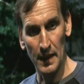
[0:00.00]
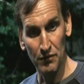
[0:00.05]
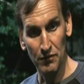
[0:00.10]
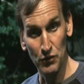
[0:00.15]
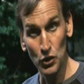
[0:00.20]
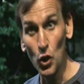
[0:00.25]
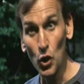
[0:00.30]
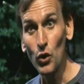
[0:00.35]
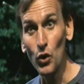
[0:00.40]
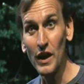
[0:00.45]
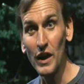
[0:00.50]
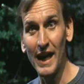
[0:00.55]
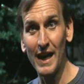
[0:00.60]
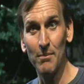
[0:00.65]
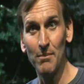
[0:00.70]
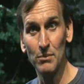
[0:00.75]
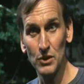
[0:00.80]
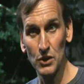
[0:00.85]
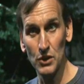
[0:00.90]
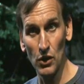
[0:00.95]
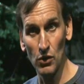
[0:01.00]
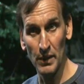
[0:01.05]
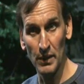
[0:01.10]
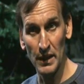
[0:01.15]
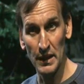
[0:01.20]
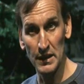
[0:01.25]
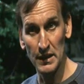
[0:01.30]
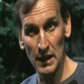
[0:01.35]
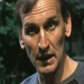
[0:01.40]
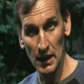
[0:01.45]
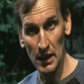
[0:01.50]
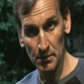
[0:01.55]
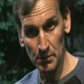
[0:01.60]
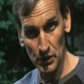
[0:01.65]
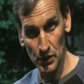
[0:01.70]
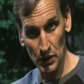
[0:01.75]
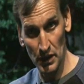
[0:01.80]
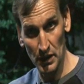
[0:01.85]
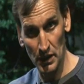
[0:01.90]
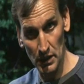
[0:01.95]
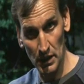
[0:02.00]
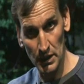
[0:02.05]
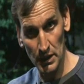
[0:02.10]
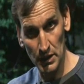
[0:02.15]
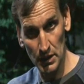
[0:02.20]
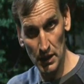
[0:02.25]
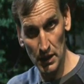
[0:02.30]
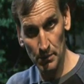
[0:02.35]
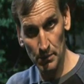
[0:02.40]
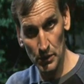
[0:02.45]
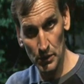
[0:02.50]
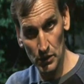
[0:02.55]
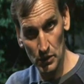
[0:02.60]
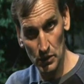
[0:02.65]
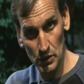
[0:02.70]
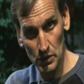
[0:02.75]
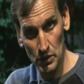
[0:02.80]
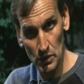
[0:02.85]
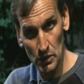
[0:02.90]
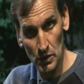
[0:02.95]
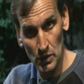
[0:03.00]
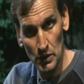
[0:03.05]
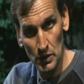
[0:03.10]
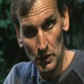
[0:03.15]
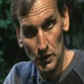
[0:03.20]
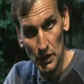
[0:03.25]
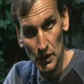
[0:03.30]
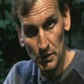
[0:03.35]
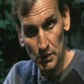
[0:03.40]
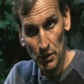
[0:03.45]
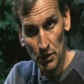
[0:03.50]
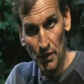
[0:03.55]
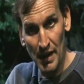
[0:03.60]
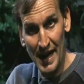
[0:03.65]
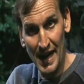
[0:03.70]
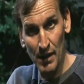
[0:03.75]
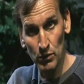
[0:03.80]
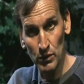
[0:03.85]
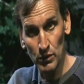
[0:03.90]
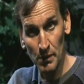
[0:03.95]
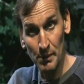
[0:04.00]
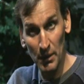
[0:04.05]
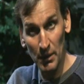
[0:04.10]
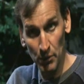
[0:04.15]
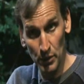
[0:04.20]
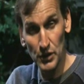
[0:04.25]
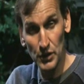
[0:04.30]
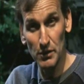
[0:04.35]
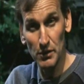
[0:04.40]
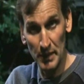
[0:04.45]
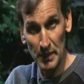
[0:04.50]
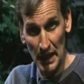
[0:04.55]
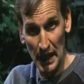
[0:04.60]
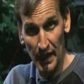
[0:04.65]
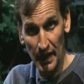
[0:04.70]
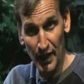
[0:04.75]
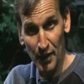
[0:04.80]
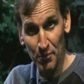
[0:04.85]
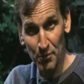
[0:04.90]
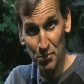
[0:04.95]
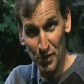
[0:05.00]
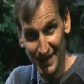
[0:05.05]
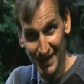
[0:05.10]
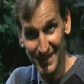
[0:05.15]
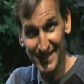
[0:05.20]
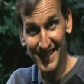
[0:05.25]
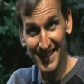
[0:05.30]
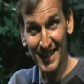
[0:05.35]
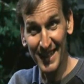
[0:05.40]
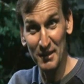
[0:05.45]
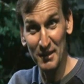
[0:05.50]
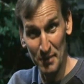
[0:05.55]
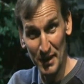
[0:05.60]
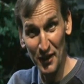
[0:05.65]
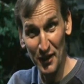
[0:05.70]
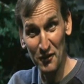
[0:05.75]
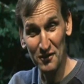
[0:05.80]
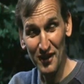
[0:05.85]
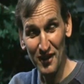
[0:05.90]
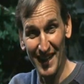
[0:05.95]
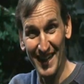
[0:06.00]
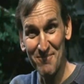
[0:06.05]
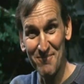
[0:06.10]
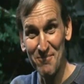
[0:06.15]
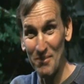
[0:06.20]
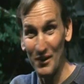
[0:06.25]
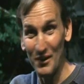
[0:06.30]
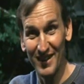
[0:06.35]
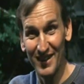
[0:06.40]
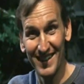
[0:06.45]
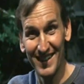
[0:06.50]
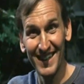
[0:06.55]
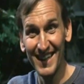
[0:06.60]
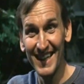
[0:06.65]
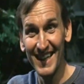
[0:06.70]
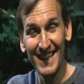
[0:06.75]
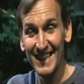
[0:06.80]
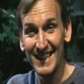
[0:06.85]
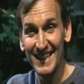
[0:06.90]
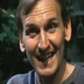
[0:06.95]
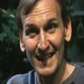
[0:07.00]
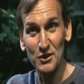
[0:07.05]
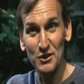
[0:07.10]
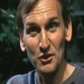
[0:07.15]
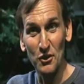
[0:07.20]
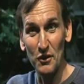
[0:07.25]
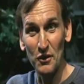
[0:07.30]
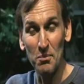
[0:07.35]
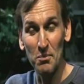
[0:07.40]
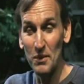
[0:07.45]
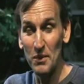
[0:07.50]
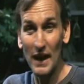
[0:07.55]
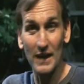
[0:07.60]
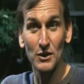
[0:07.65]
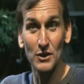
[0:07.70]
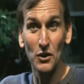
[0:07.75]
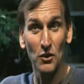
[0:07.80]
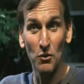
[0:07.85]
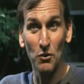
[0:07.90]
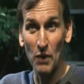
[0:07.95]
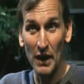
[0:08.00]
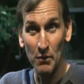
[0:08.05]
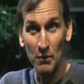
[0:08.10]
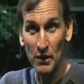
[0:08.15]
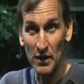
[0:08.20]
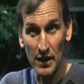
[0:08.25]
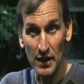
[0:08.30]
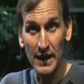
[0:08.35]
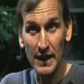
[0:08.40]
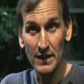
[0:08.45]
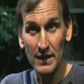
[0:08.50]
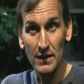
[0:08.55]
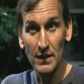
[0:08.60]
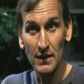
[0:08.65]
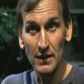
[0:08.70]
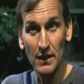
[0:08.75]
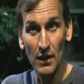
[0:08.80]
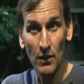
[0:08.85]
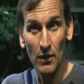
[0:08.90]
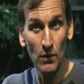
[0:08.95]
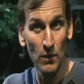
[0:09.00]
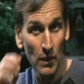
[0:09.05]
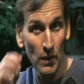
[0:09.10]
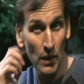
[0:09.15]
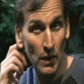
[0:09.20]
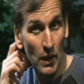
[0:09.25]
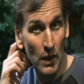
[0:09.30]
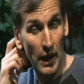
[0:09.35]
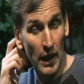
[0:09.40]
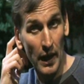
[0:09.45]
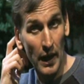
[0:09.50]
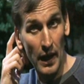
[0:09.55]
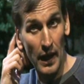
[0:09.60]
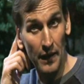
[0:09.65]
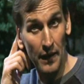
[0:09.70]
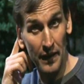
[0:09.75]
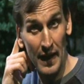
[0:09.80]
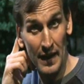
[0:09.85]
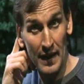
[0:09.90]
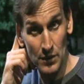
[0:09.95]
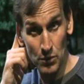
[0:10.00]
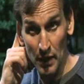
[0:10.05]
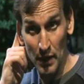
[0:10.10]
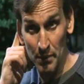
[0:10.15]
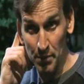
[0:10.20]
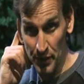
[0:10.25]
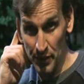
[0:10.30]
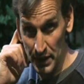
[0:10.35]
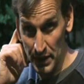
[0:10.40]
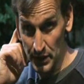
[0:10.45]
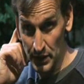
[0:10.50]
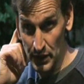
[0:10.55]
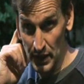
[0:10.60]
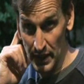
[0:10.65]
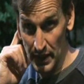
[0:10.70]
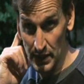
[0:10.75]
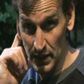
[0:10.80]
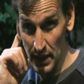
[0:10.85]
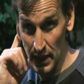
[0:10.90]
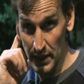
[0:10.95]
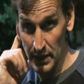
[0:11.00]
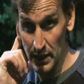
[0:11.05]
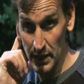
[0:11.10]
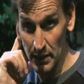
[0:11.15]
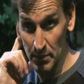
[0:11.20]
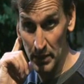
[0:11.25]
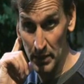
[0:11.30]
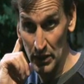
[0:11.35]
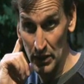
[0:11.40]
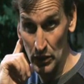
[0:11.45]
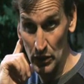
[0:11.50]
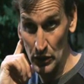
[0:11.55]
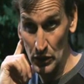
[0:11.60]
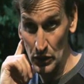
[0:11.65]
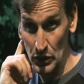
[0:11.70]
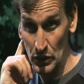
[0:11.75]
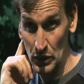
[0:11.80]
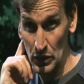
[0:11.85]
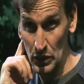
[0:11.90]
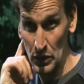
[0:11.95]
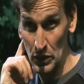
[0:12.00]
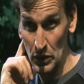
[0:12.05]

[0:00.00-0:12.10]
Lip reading: I've done him so many times that he seems around. I mean, I wish it had been like that on press night; it'd have been lovely. But that's not the way with theatre, you know, and that's why theatre's exciting, because